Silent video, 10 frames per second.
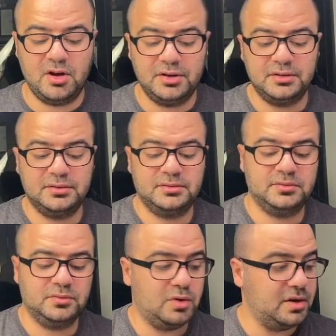on
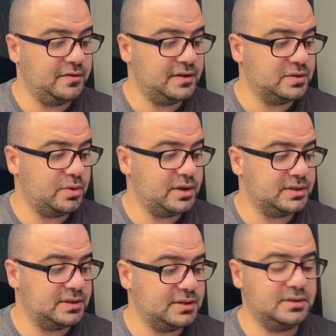one of the
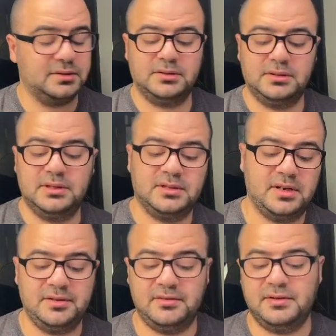squares
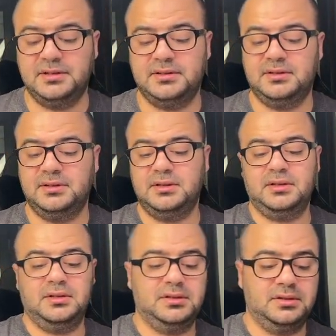inside the grid.
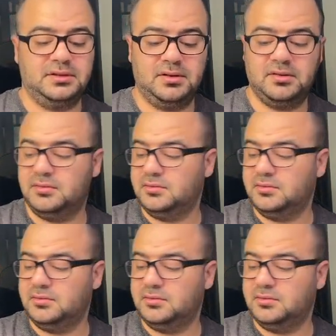So